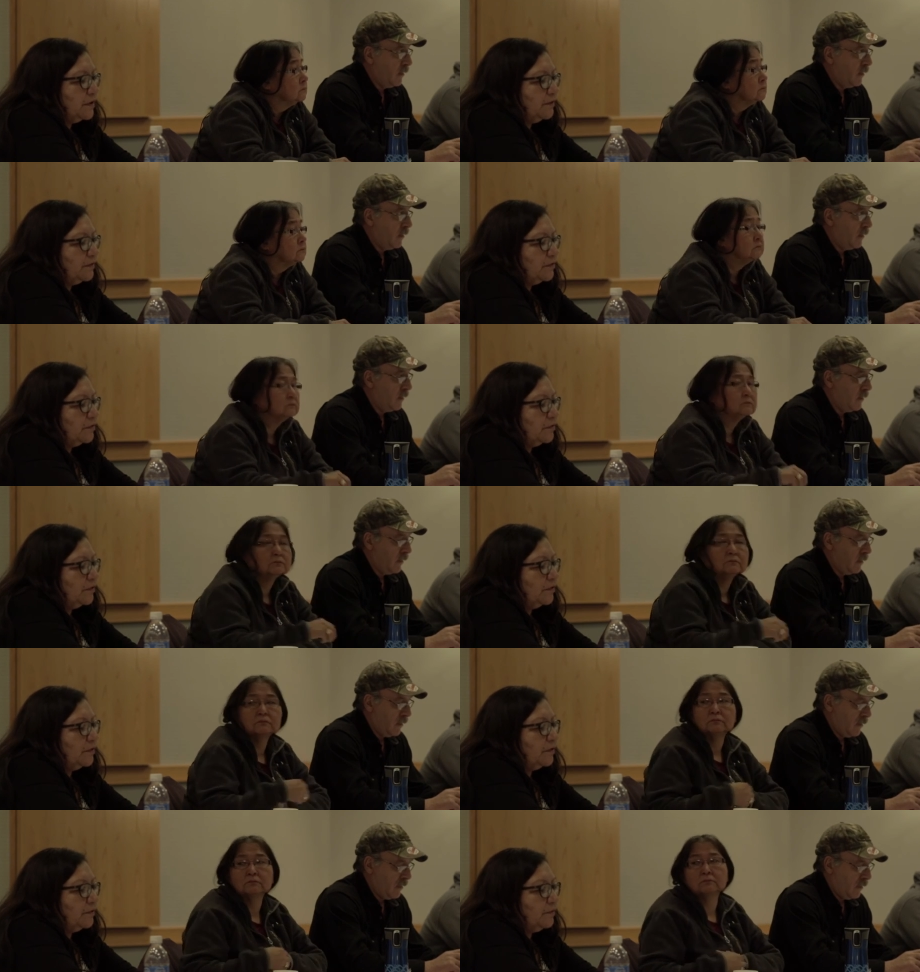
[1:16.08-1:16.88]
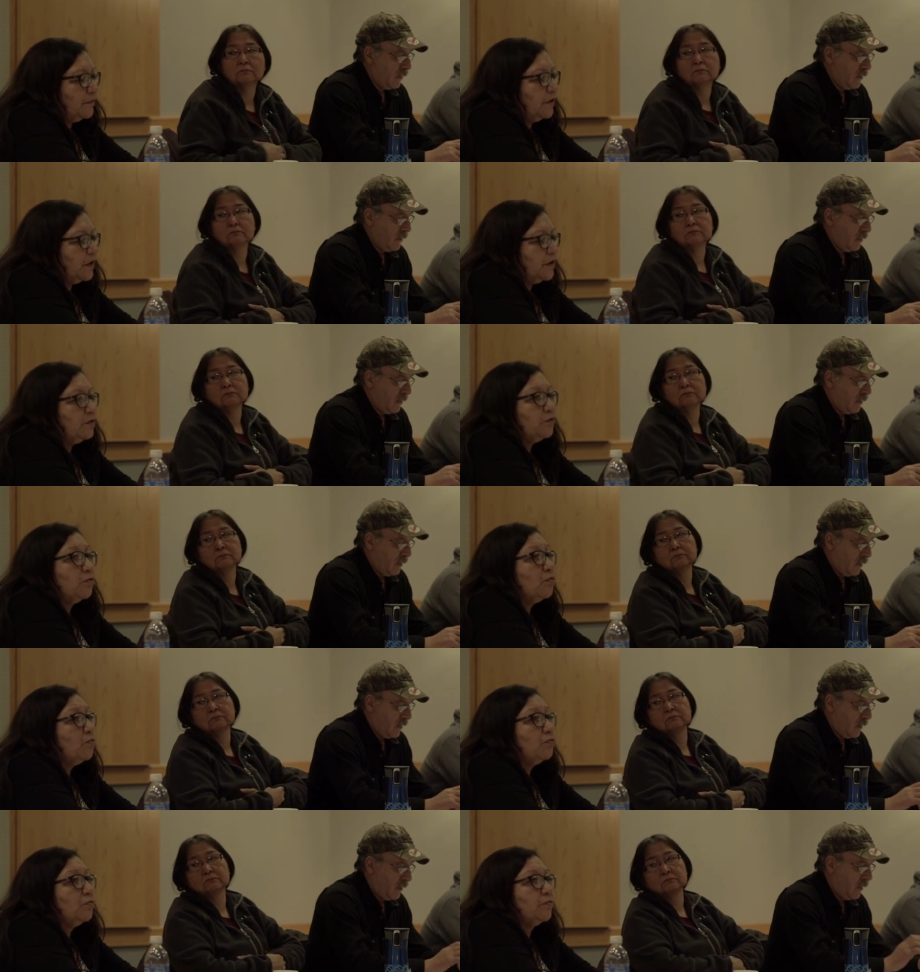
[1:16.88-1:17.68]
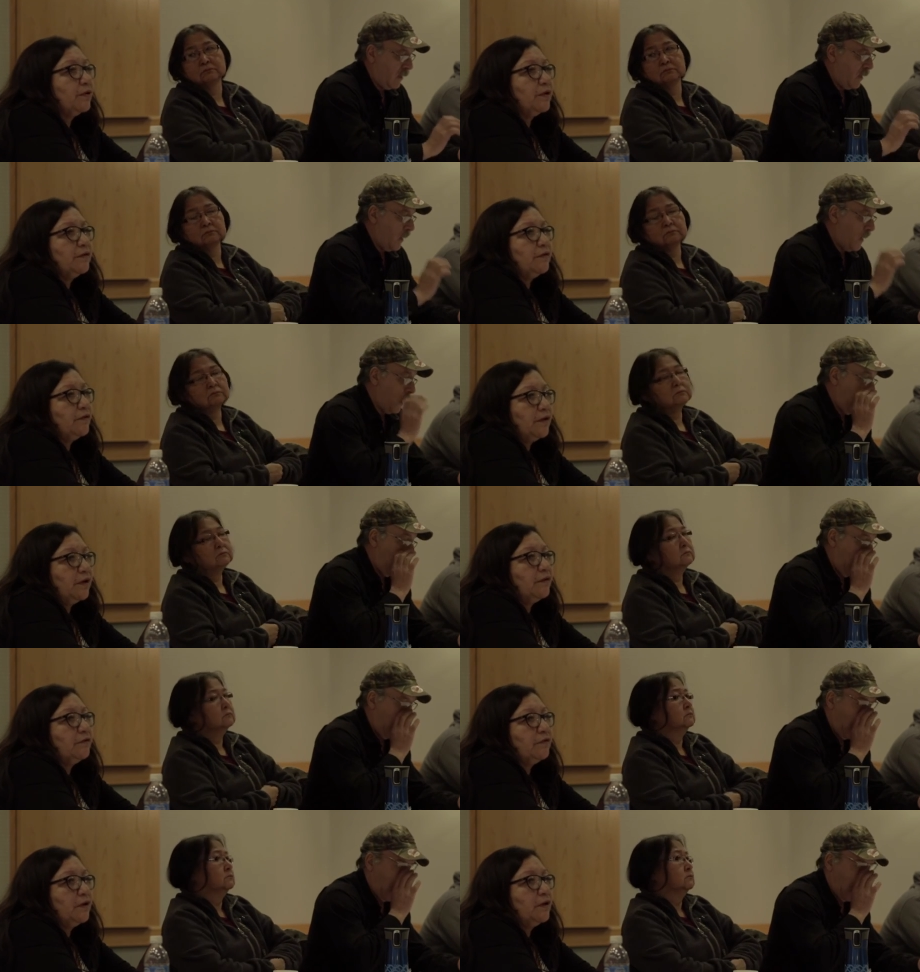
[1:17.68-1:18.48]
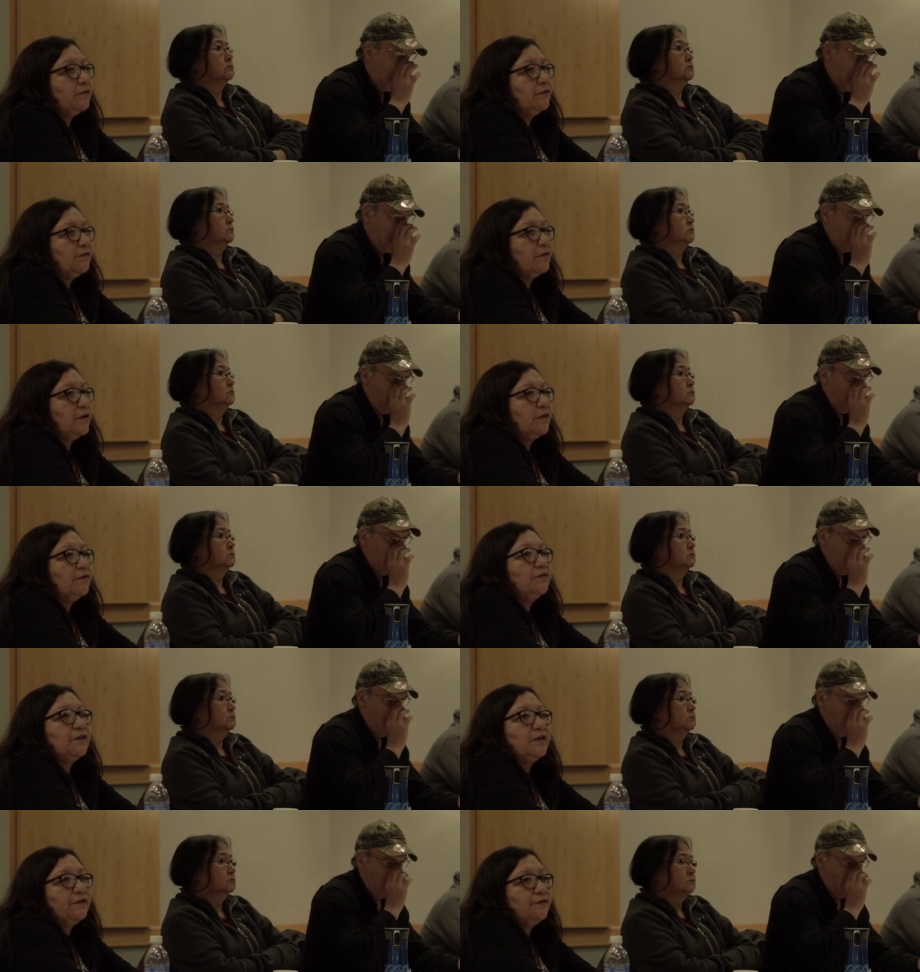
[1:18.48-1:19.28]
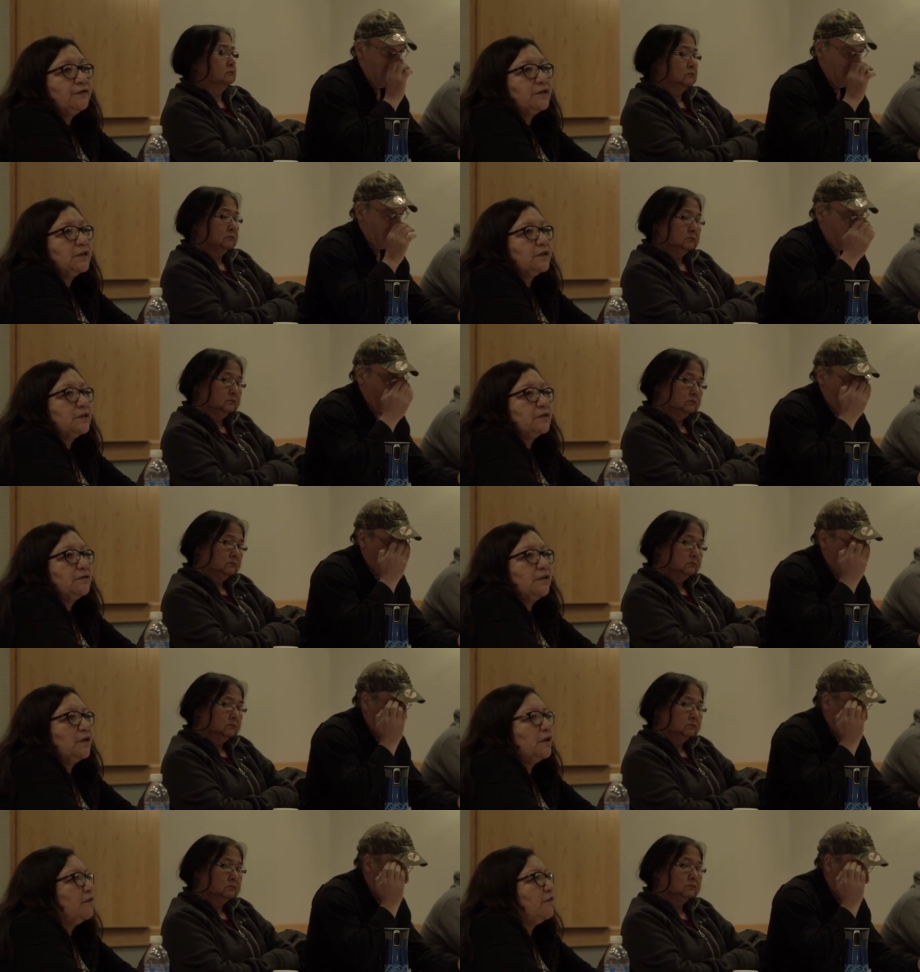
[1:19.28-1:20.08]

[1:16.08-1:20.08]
Speaker 1: say that. They know that they, they, they've lived it. They